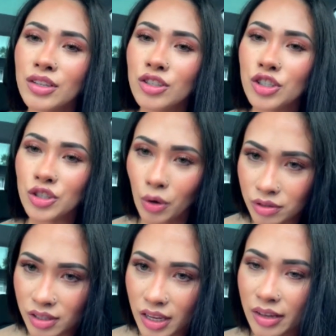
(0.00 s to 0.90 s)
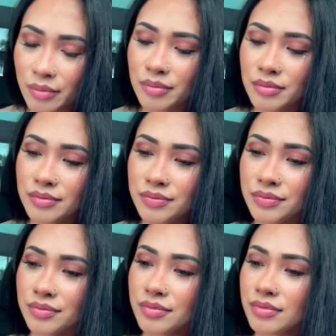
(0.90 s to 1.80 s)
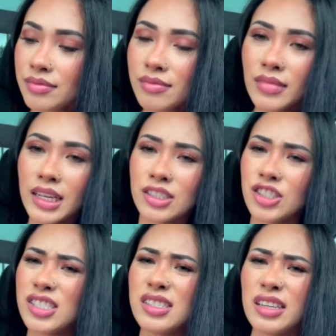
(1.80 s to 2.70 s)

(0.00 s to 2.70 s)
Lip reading: Show them just